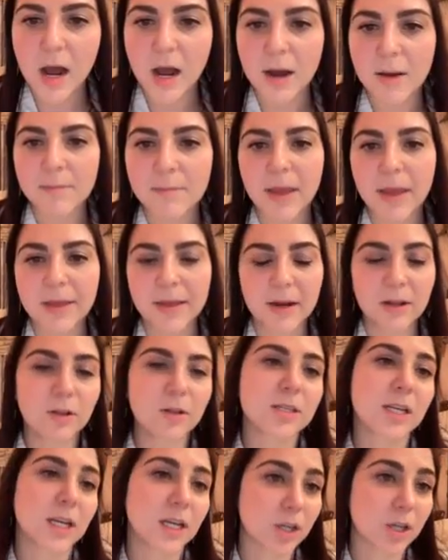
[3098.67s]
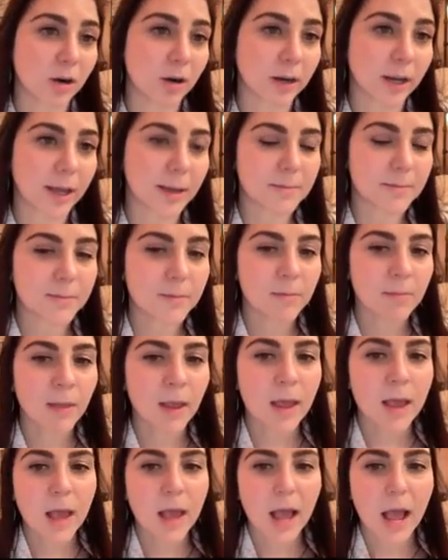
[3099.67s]
and it looks like a target.
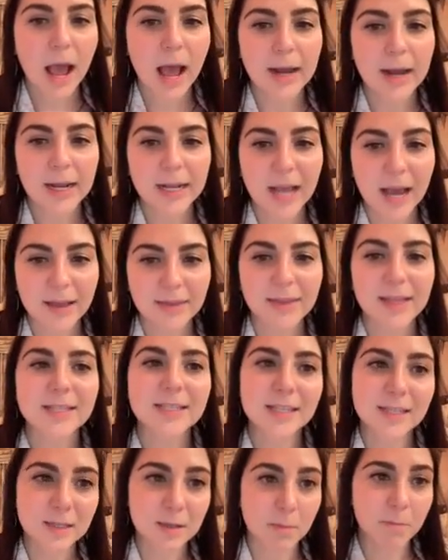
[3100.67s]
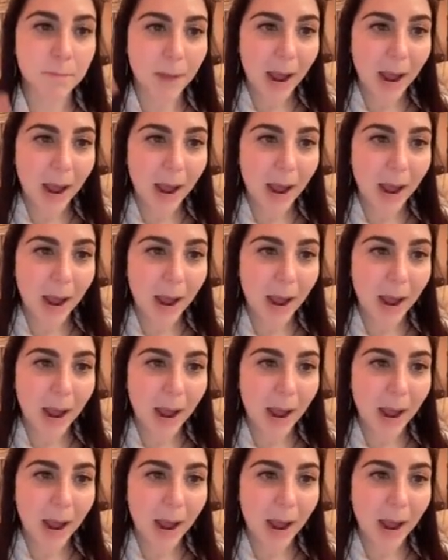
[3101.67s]
And again, this is the